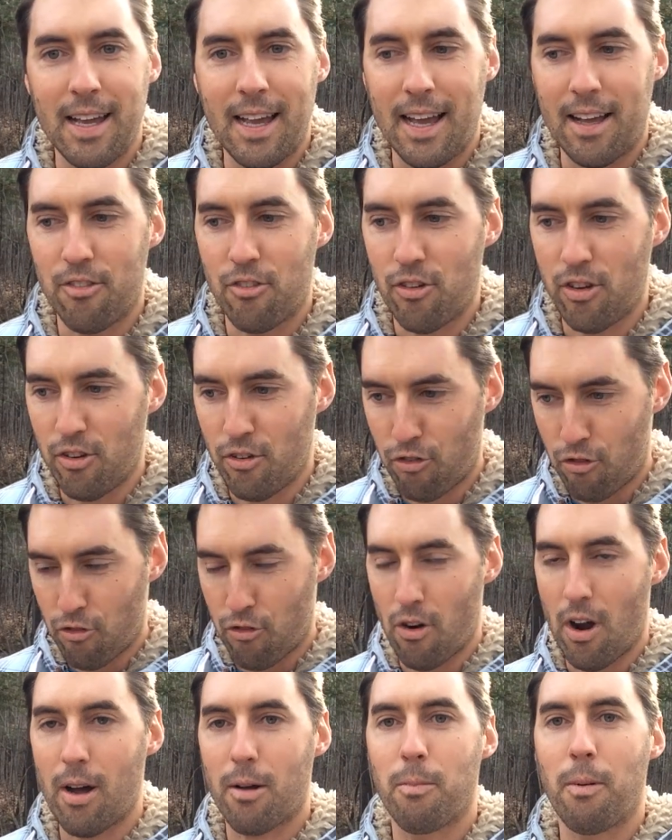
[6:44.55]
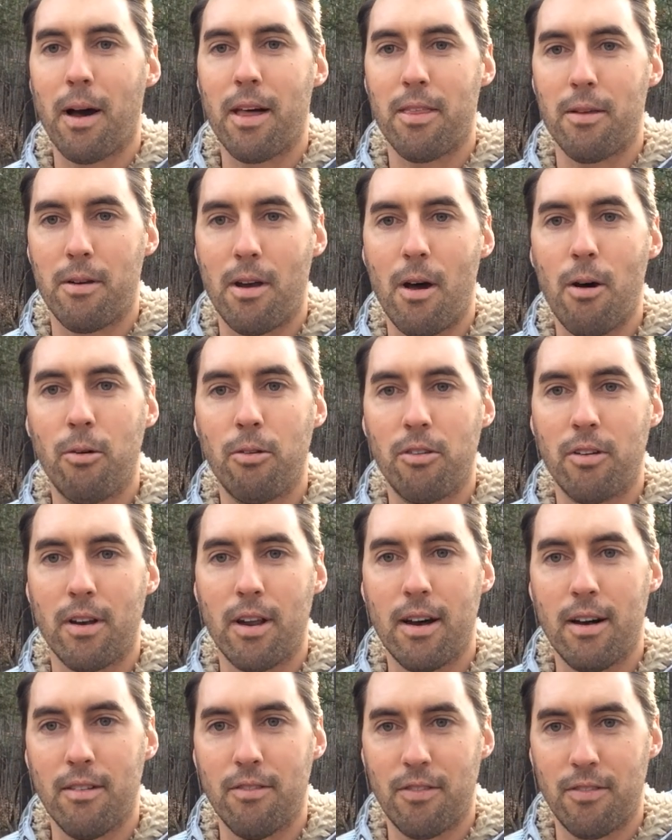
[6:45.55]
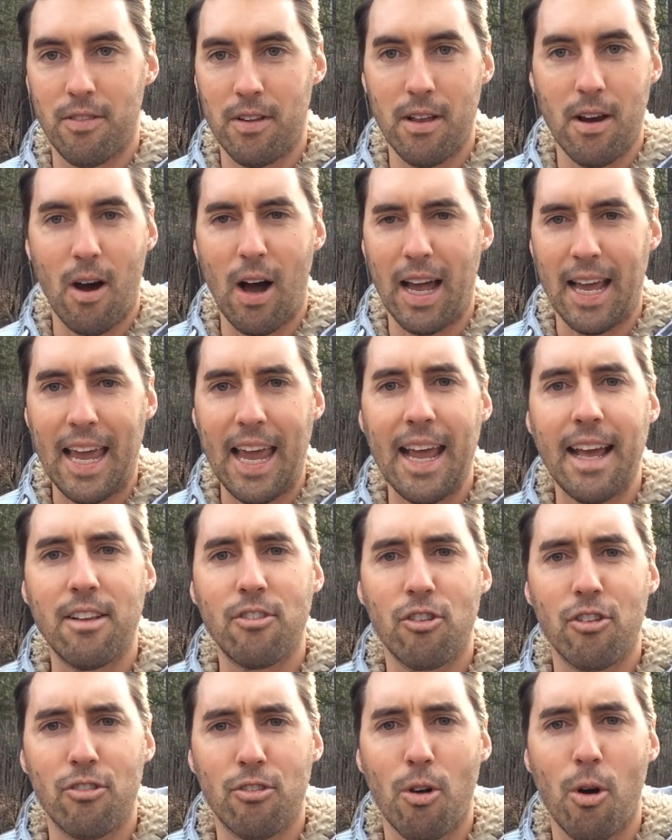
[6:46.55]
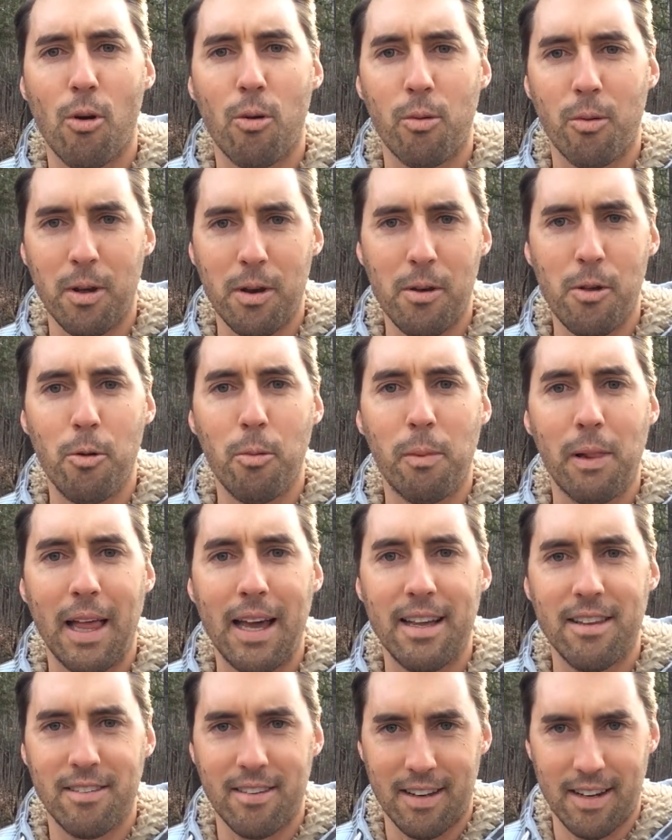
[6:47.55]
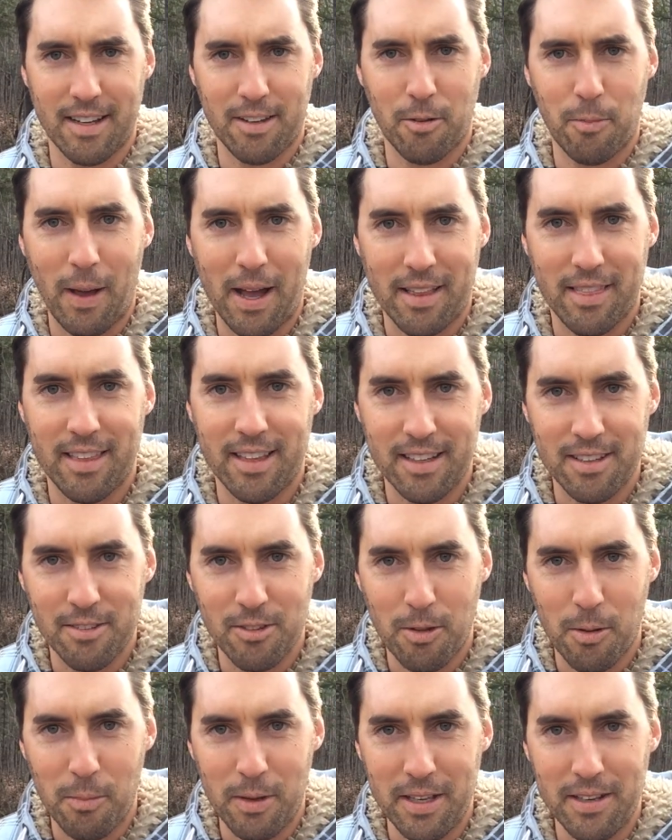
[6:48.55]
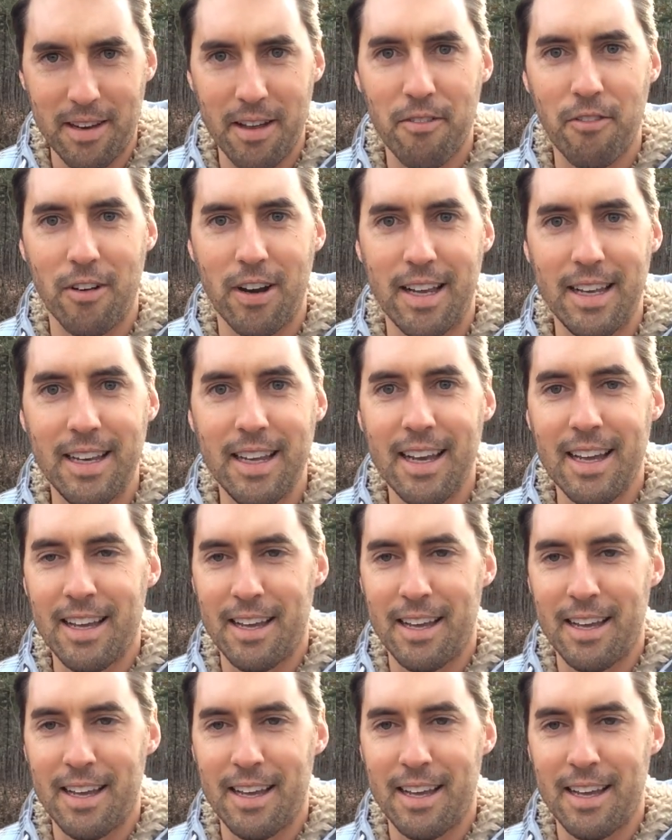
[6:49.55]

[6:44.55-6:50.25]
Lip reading: And she's struck by the notion of, you know, I can't just go to a new place and expect things to be different,